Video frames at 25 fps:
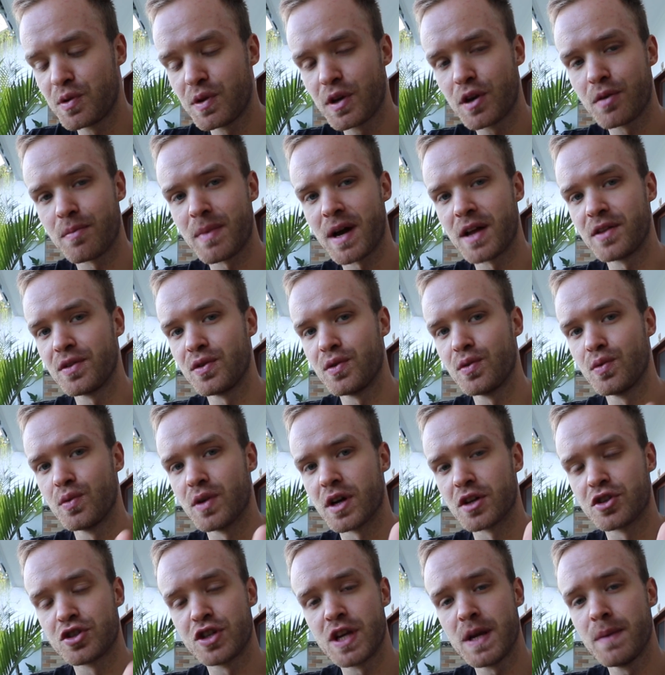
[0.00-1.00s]
recommend you a
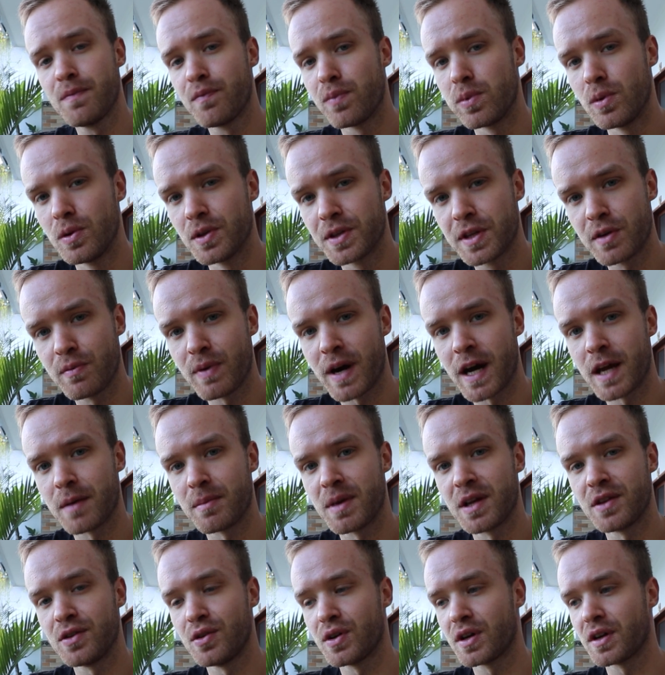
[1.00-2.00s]
cheap
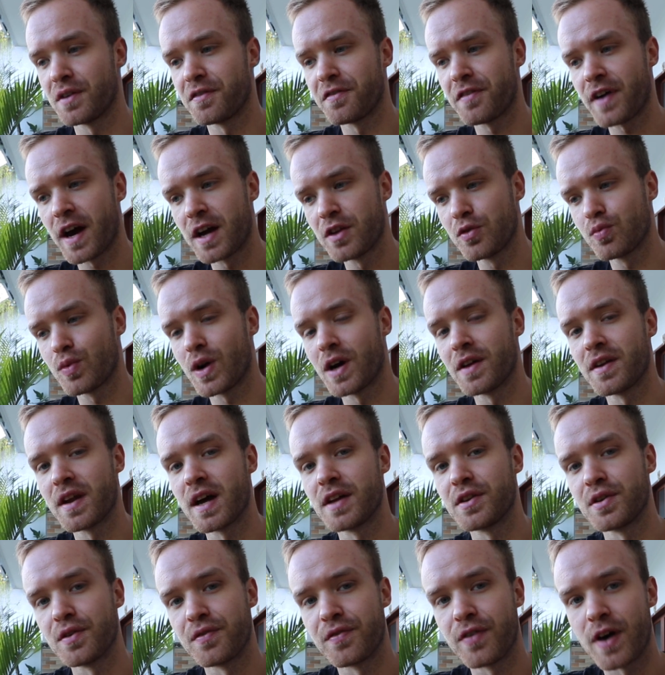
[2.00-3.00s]
multivitamin. You can find one
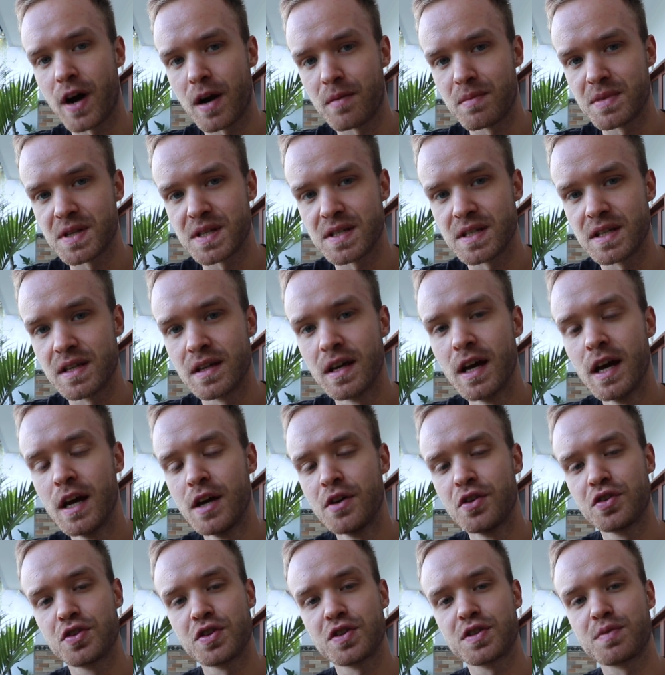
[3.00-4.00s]
at your pharmacy.
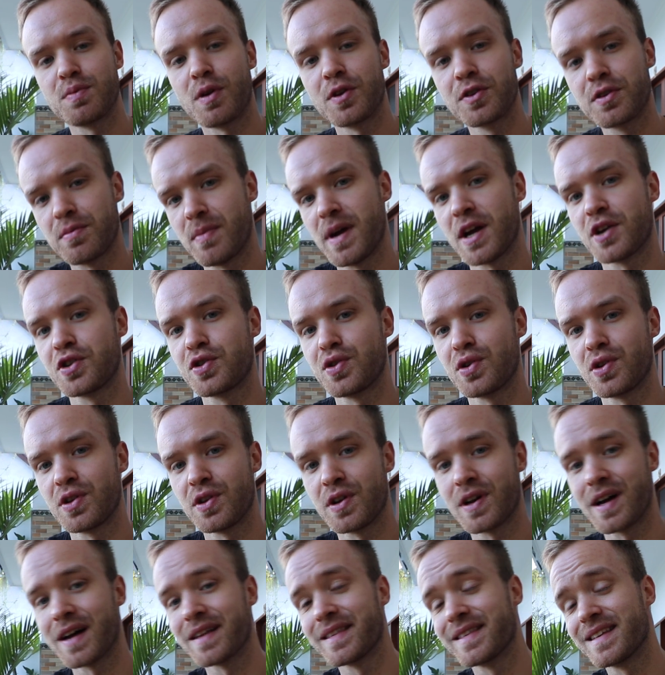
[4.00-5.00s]
You just want to make sure you
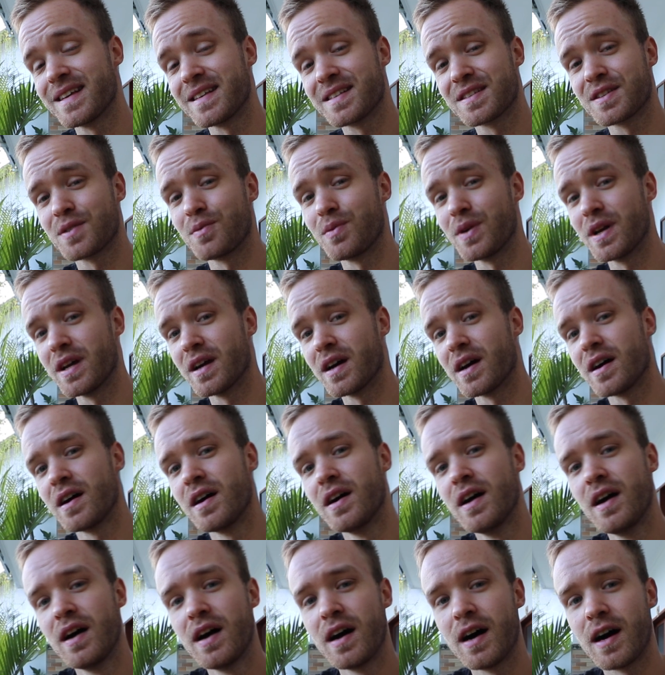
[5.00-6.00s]
got this area
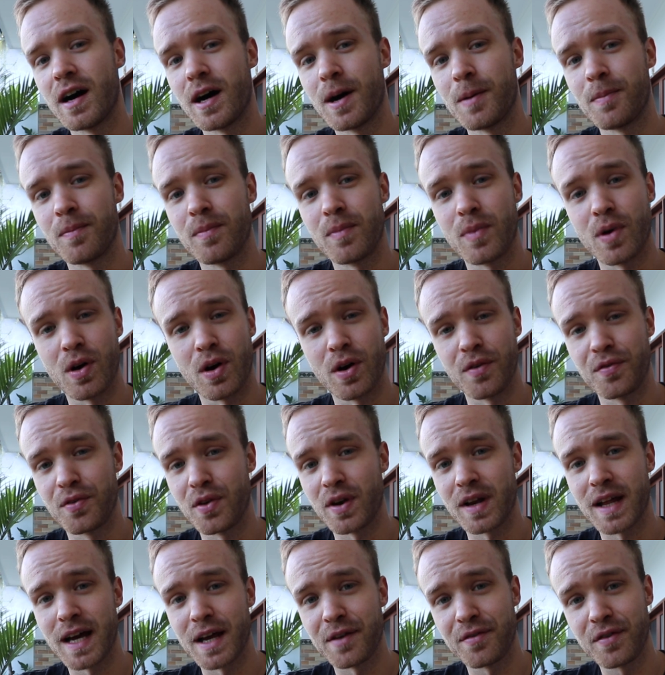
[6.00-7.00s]
of your
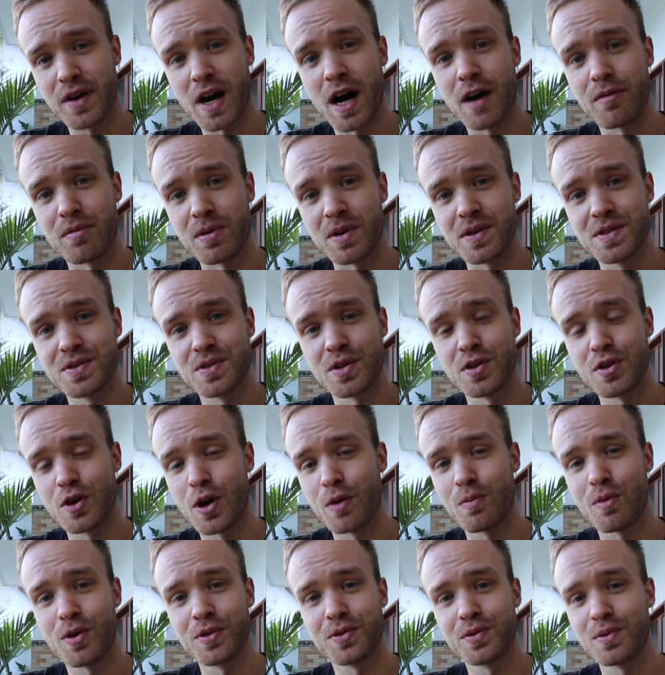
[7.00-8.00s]
life covered. So you
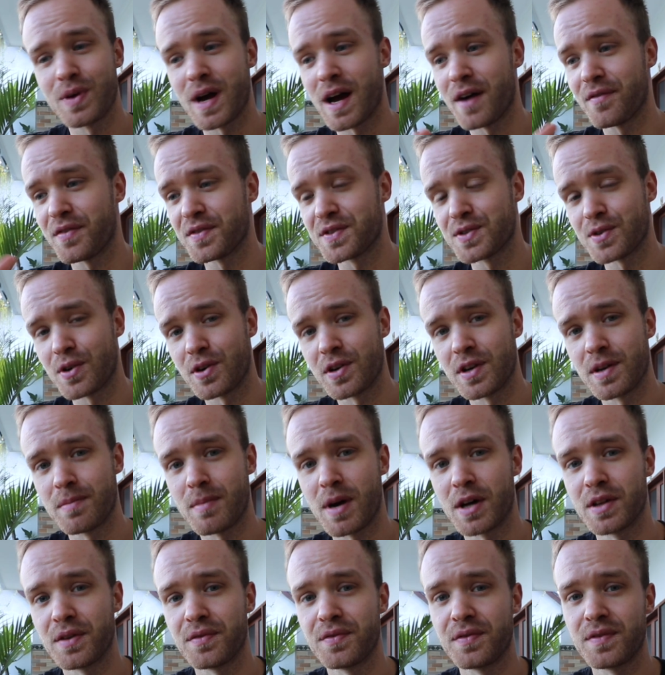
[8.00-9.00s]
don't want to have a certain
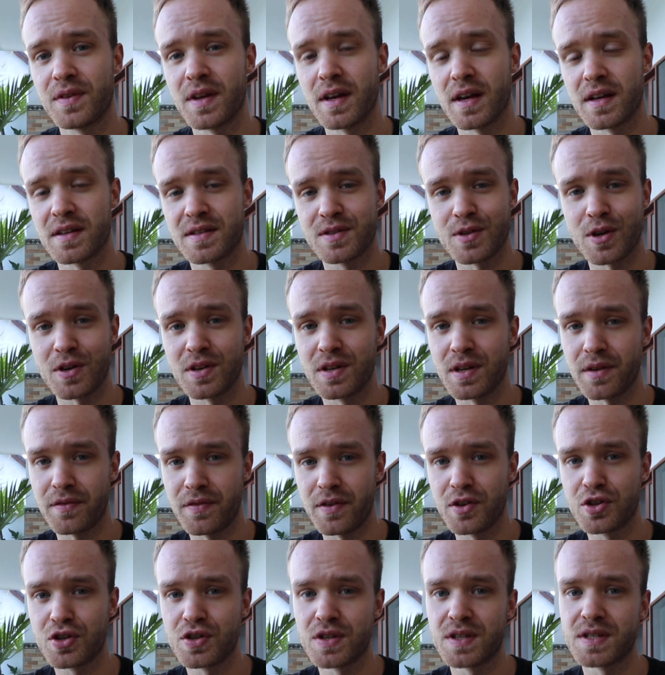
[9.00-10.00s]
amount of certain
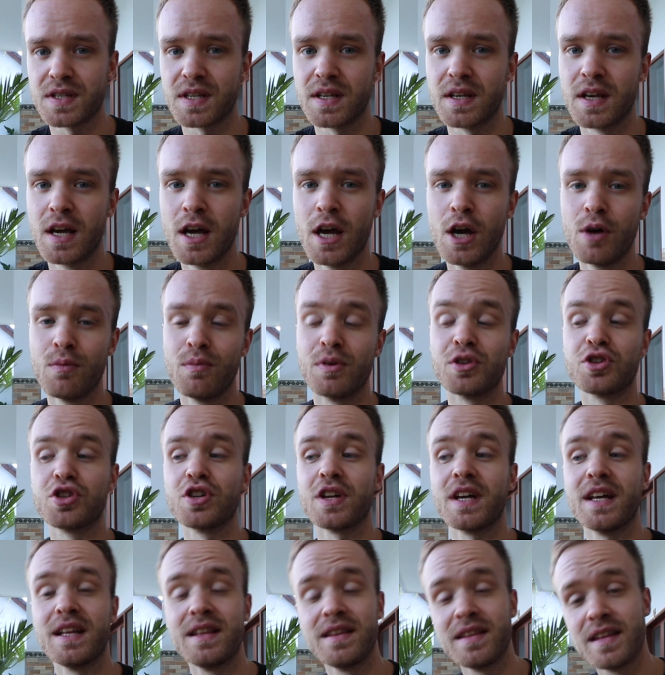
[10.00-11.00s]
deficiency, which
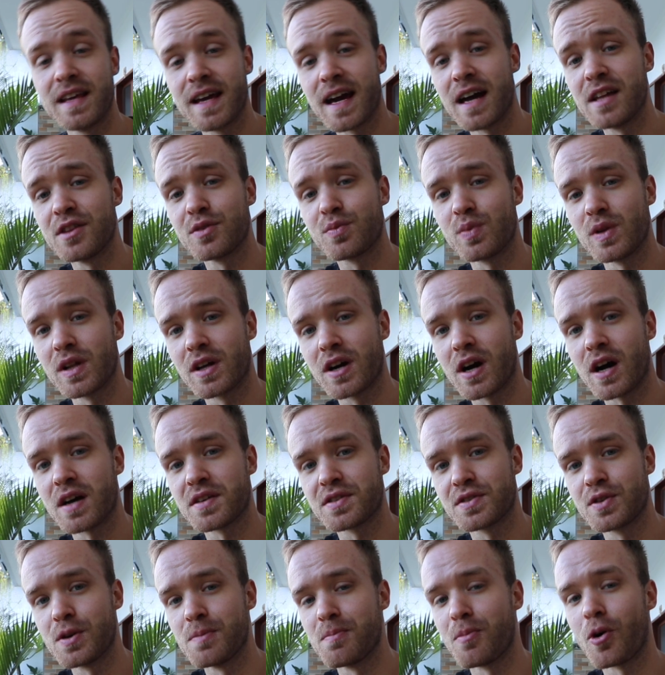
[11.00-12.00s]
in the end will
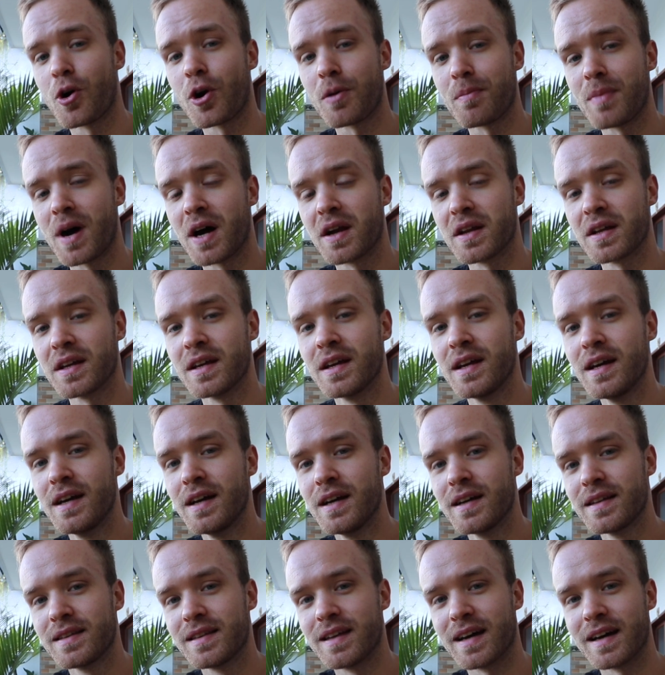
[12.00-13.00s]
cost you more money
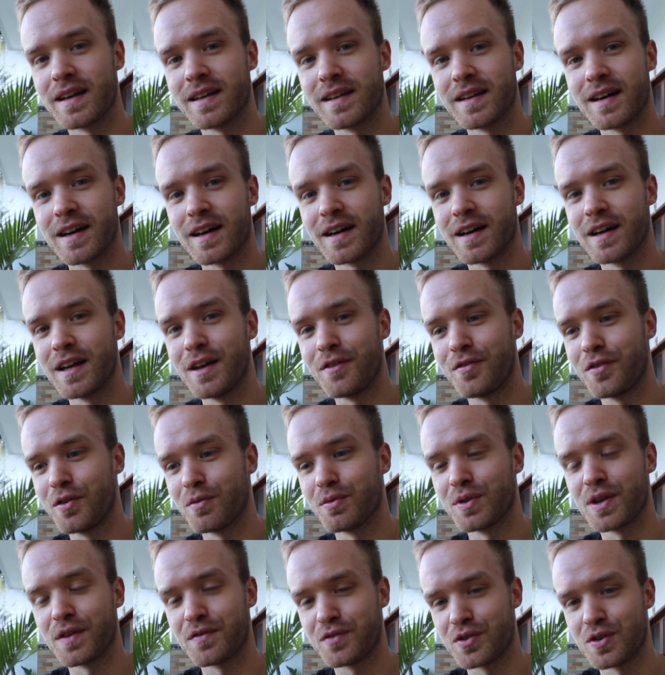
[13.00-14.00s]
than if you
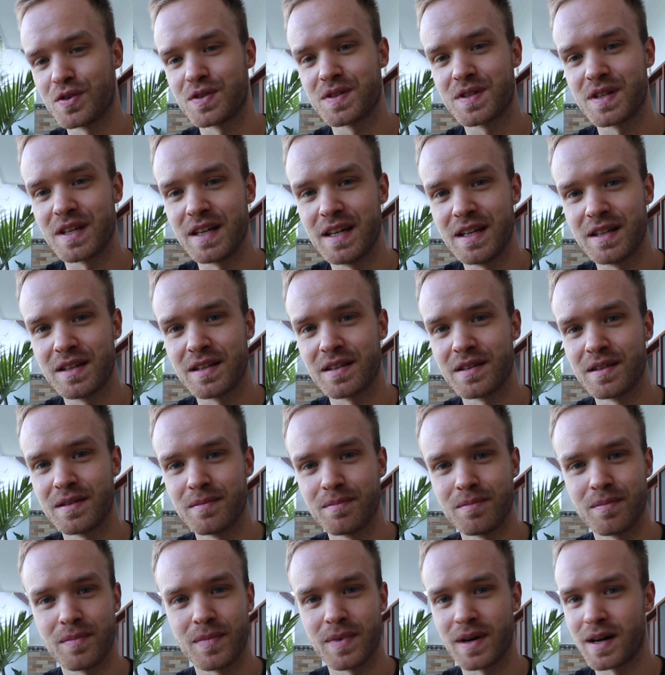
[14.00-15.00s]
would have just eaten
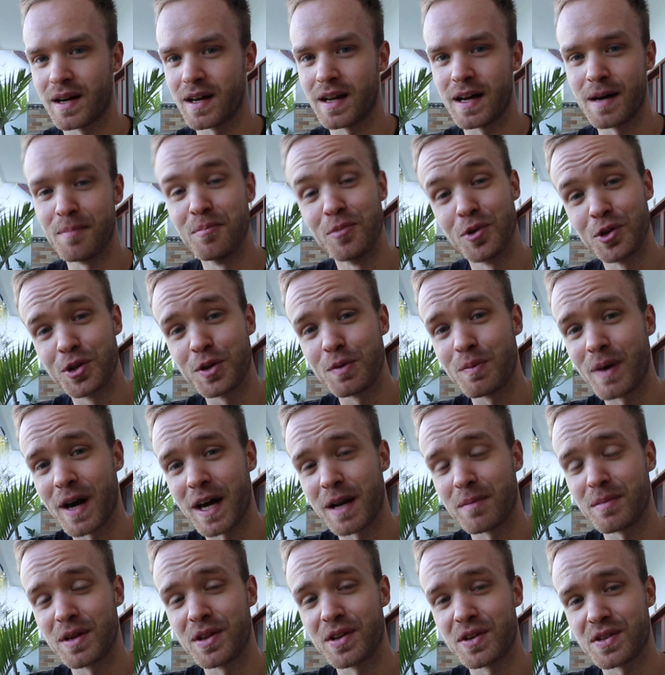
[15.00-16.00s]
a
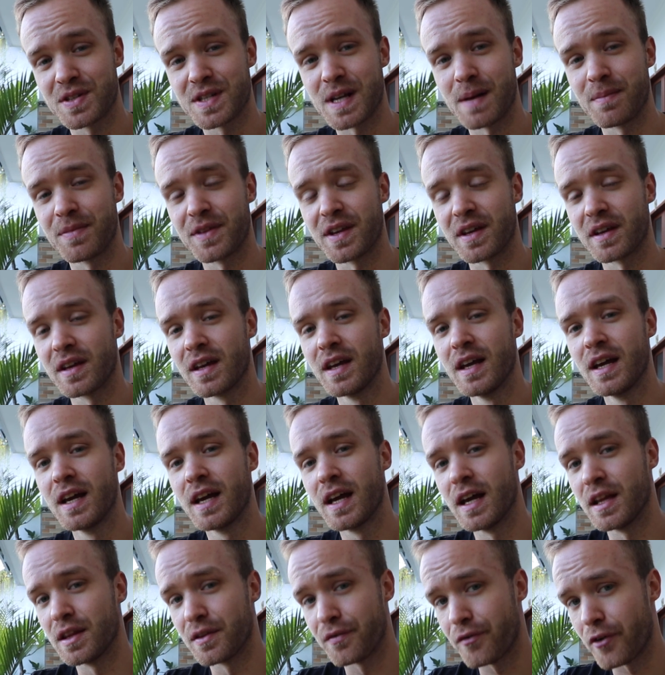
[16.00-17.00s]
multivitamin or something
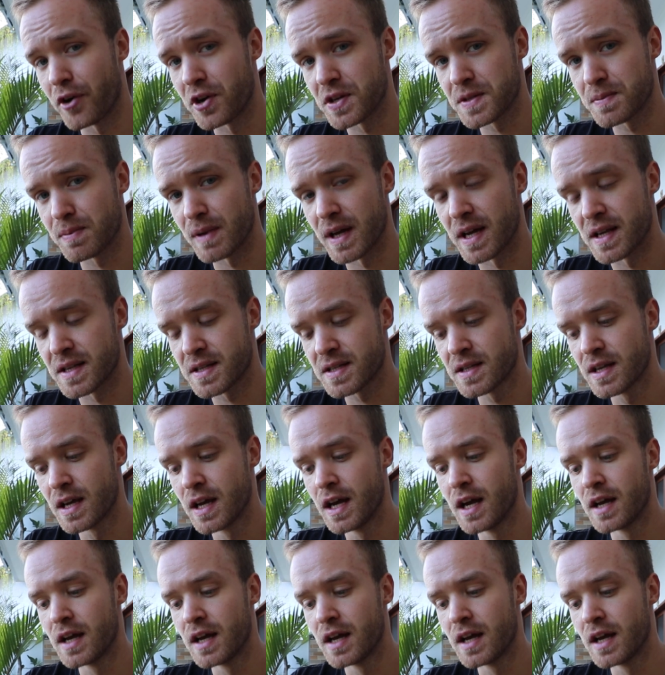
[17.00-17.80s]
in the first place.